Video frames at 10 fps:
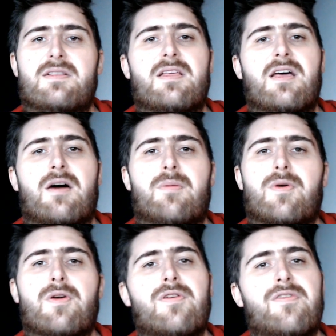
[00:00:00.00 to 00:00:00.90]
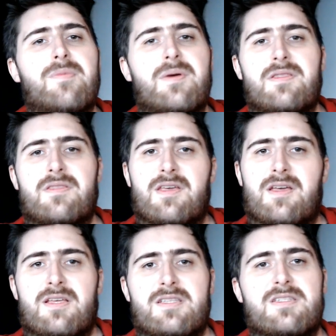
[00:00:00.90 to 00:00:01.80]
movement that
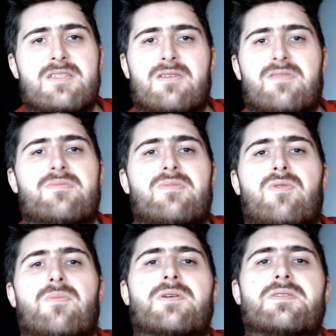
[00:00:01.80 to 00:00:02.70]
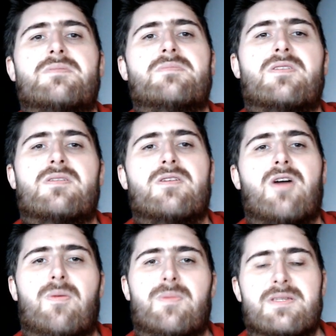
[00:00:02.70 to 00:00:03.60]
has sort of almost
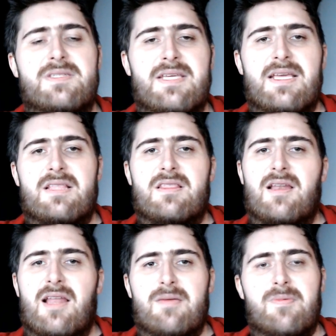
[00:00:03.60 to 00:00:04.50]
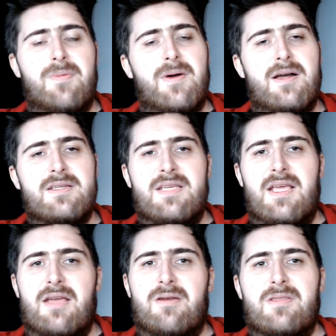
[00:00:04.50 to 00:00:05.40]
commandeered the Labour Party
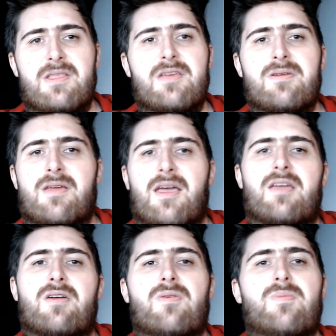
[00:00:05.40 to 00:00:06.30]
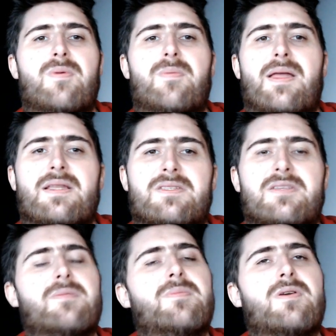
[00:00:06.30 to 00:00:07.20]
here in the UK called
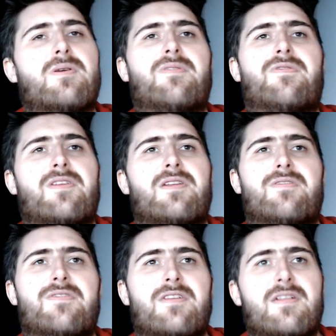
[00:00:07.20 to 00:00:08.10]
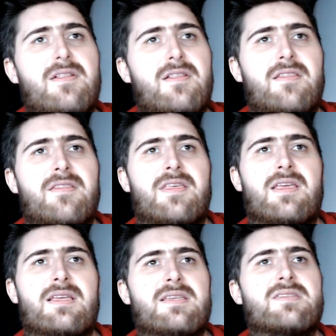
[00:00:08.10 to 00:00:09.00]
Momentum, who are full of
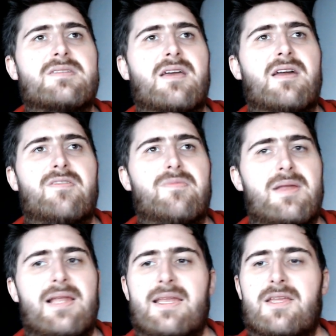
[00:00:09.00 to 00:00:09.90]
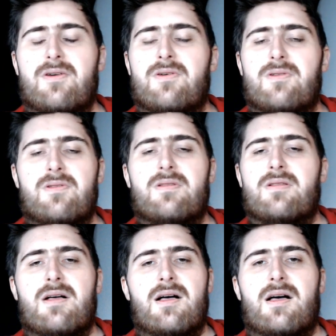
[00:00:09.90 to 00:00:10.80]
these kind of
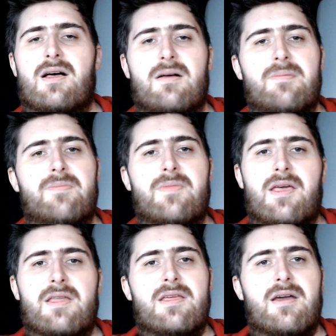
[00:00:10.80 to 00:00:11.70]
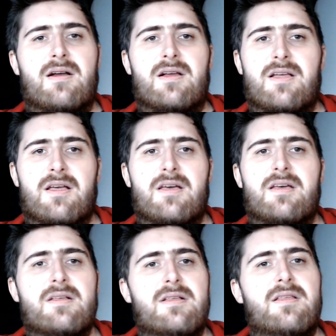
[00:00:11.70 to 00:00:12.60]
millennial and younger
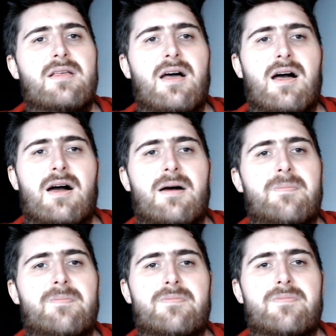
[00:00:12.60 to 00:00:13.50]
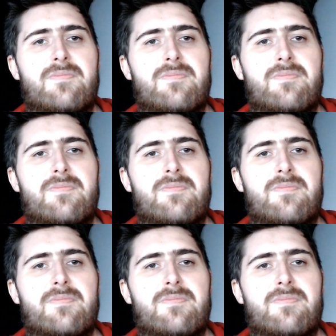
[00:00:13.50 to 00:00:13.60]
kind